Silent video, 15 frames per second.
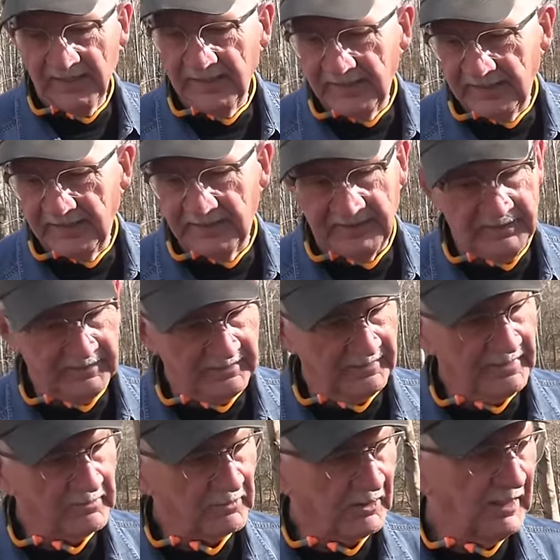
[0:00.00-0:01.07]
And
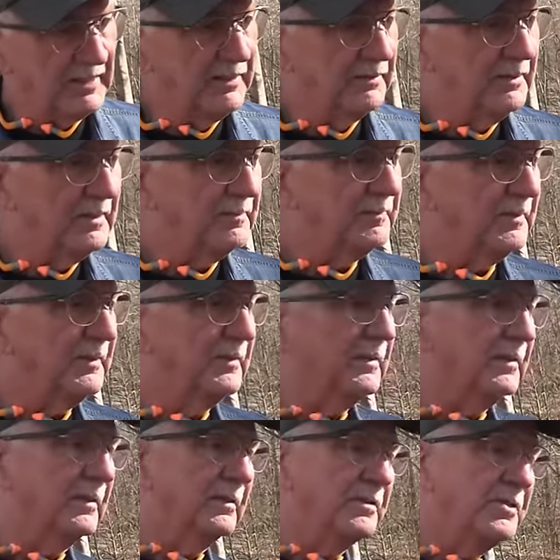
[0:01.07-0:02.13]
I'll clean her up
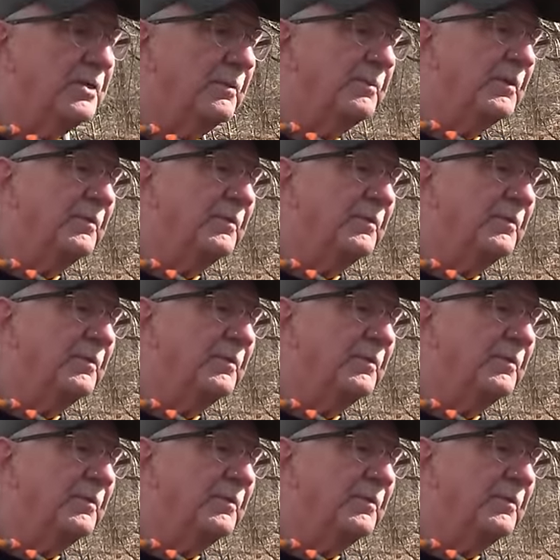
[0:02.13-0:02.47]
and ship